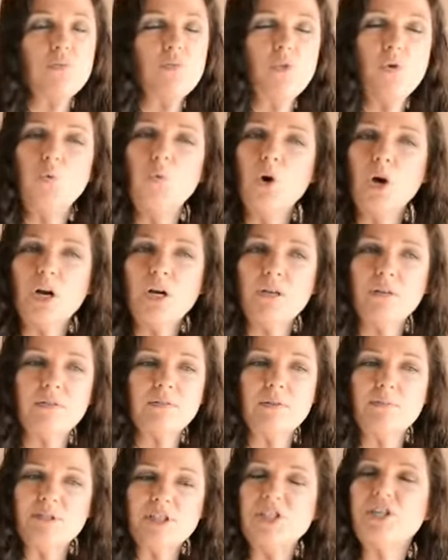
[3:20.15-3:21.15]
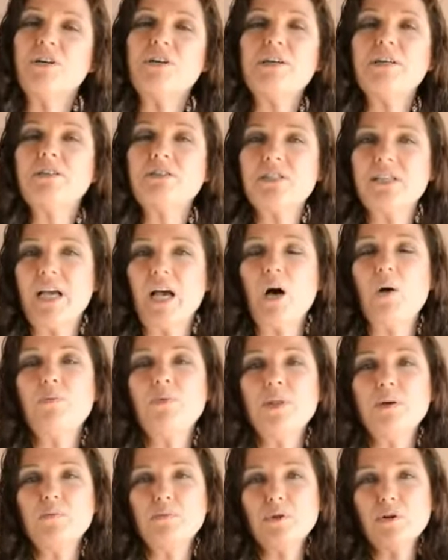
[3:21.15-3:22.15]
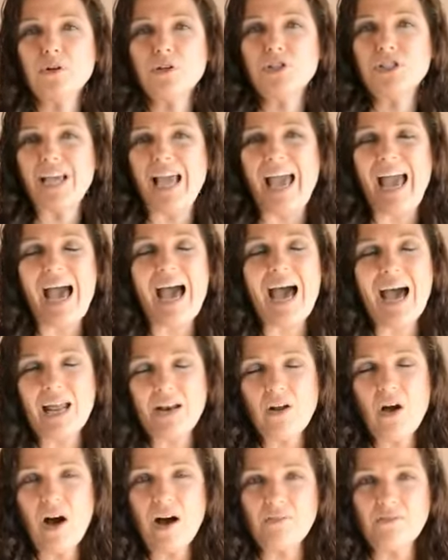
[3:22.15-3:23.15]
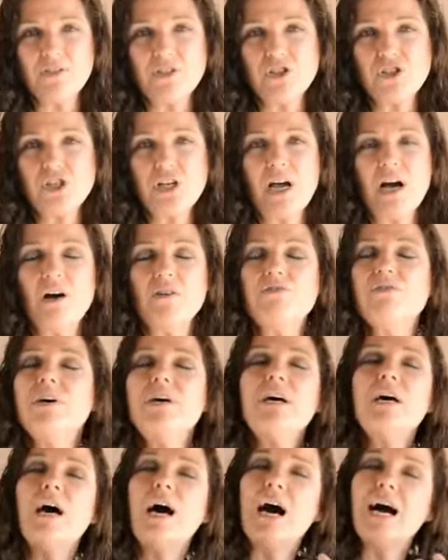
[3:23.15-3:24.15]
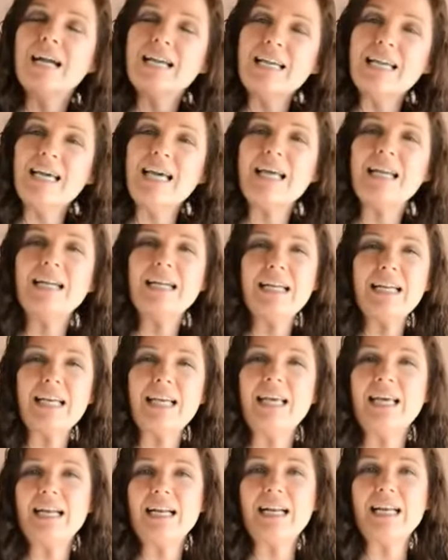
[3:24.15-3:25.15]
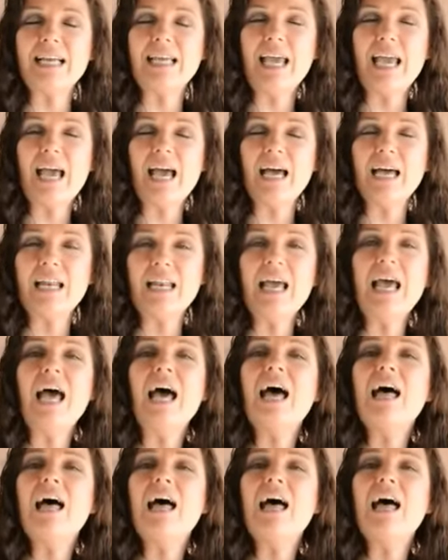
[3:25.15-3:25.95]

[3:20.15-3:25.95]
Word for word: the work, the materials to help them learn to add off the shelf again and again and again.